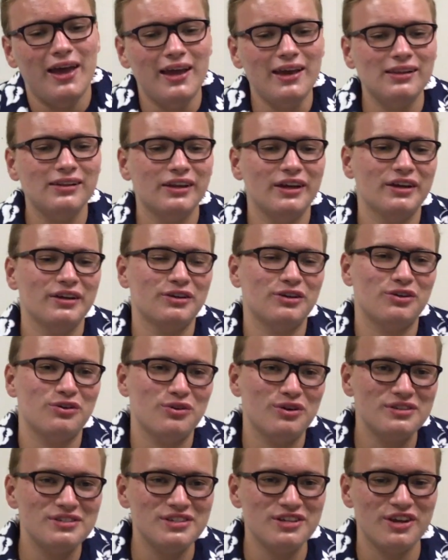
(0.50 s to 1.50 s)
Hey Lit,
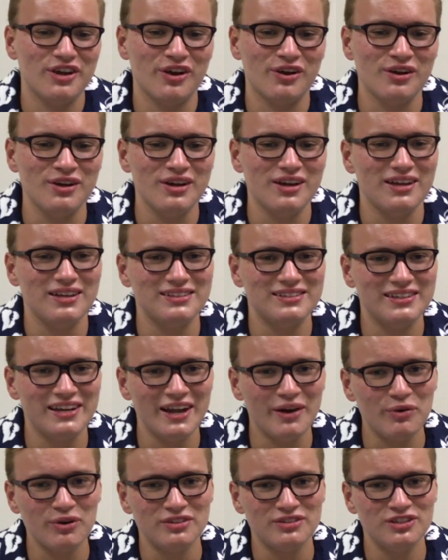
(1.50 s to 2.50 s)
Chris here, and
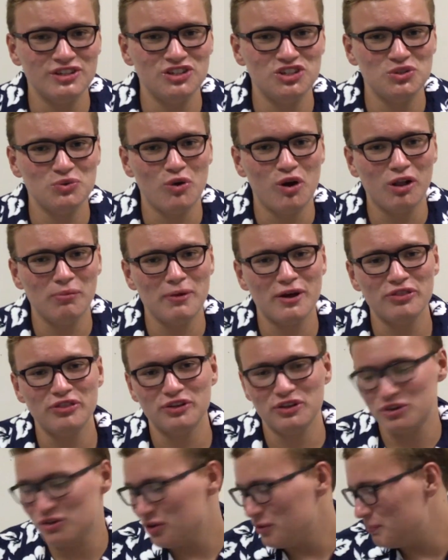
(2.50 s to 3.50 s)
today I want to teach you all about
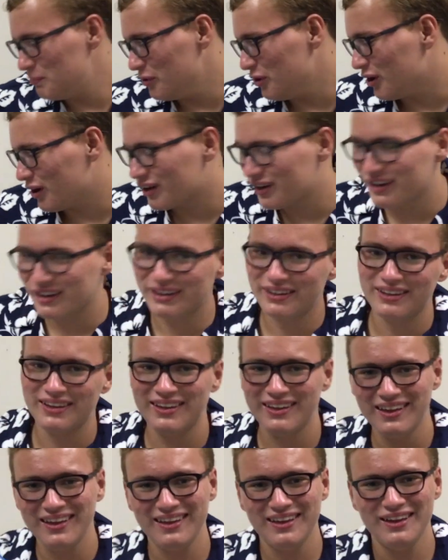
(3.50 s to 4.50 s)
the good book.
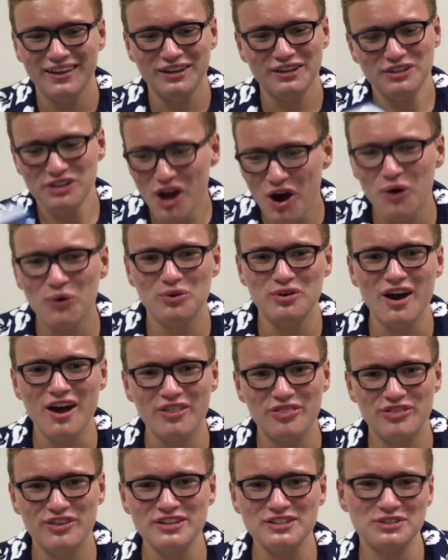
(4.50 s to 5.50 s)
No,
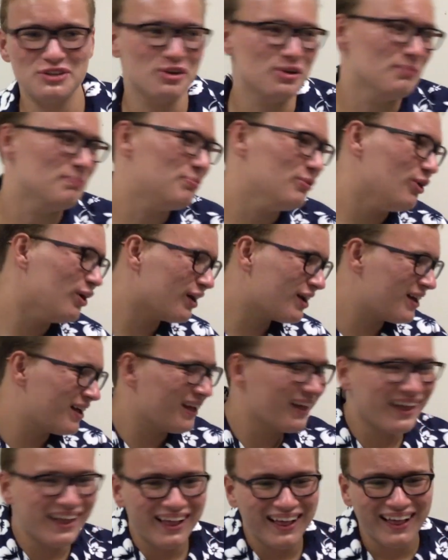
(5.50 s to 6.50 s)
not this good book.
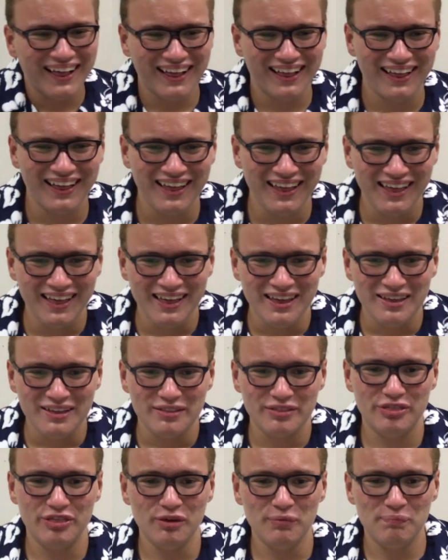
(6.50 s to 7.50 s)

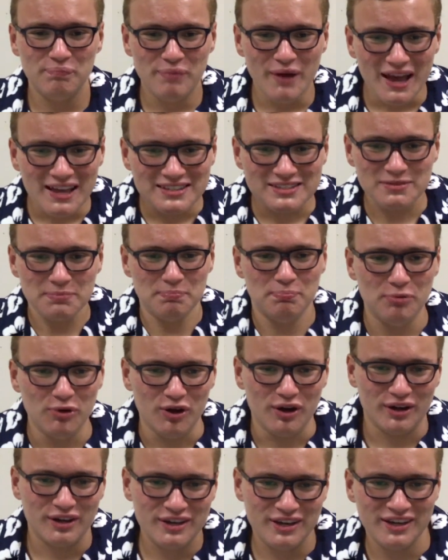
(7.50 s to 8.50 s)
The best
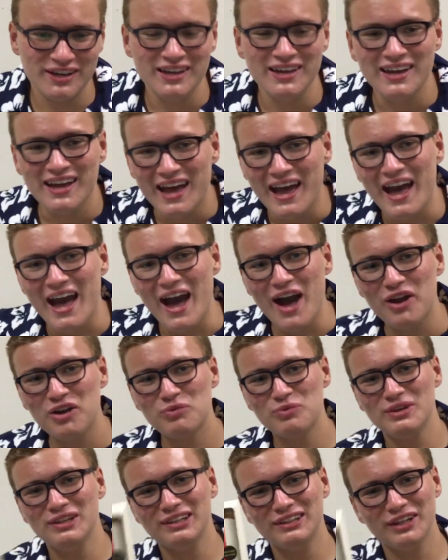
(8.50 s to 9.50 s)
book, How
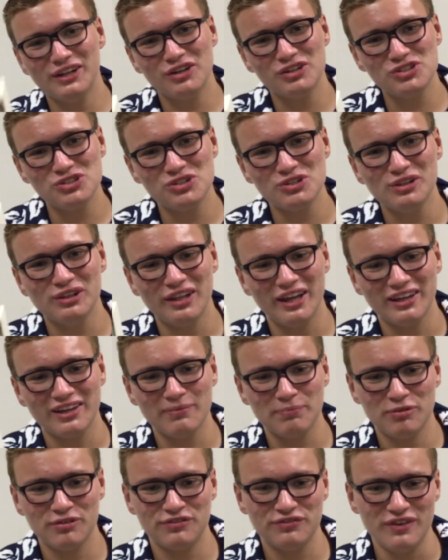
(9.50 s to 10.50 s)
to Read Literature
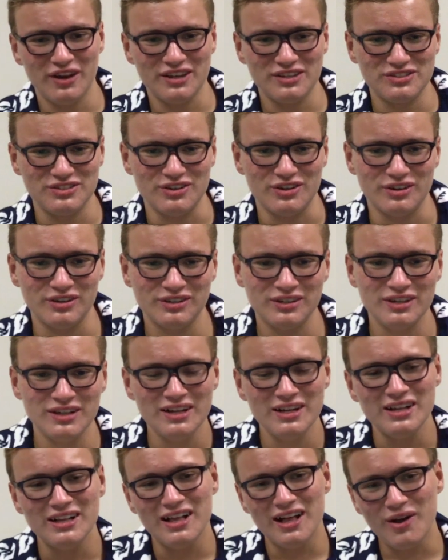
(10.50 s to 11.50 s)
Like a Professor.
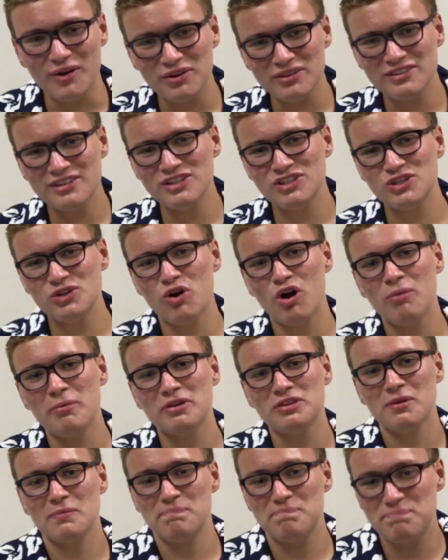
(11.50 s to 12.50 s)
I want to teach you all
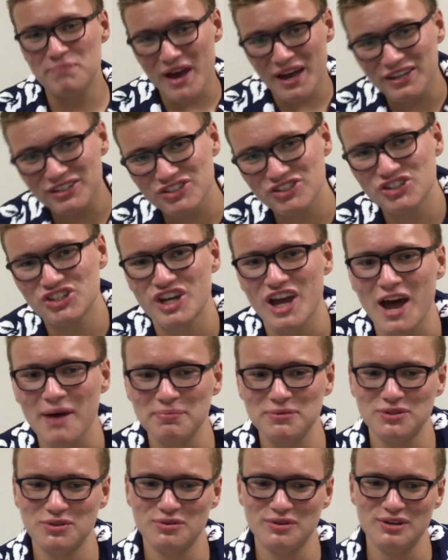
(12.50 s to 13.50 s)
about the best
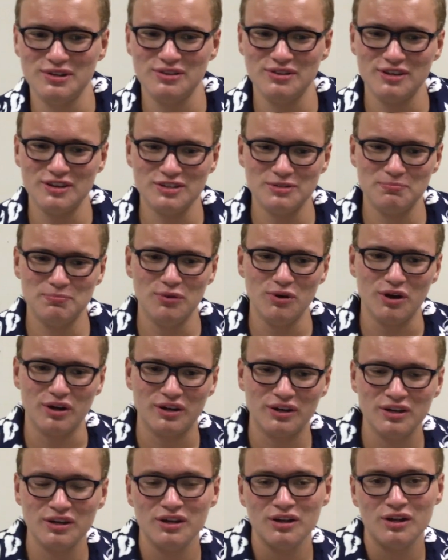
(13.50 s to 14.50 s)
chapter in this
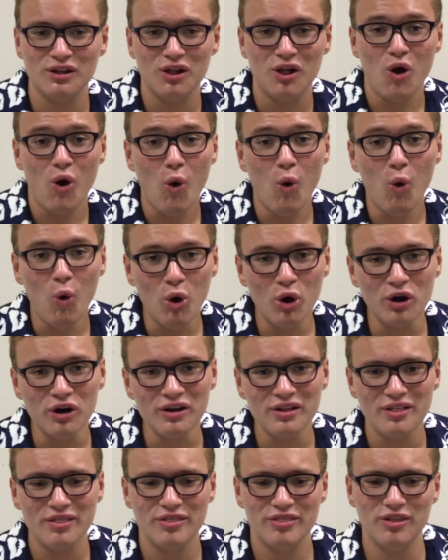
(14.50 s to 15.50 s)
book,
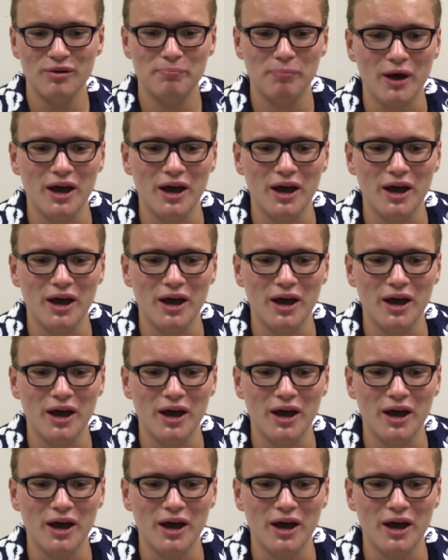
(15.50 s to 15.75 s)
or the